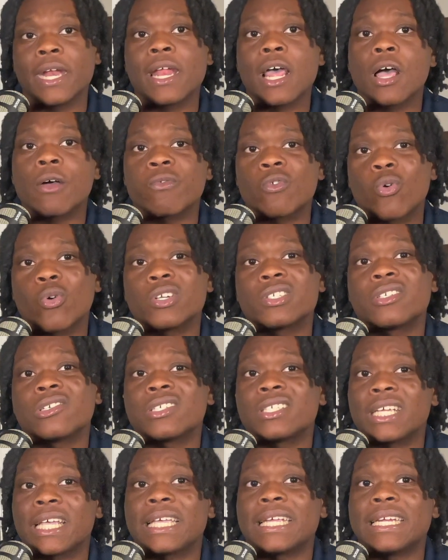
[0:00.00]
Now, of course, their
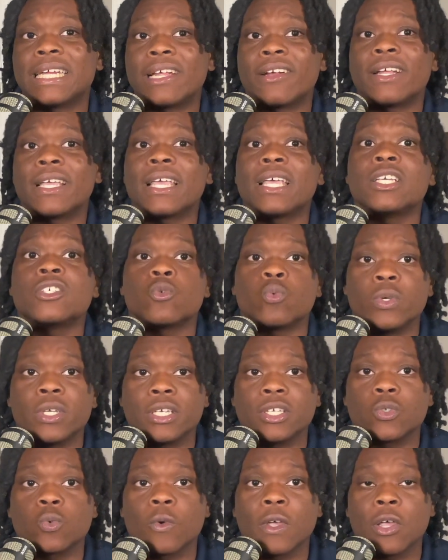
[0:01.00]
secondary is weak
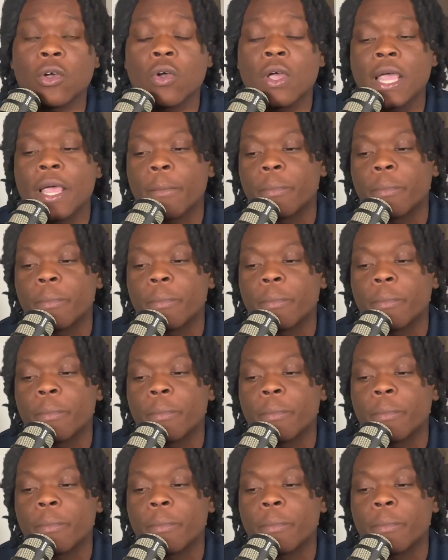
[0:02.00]
as well,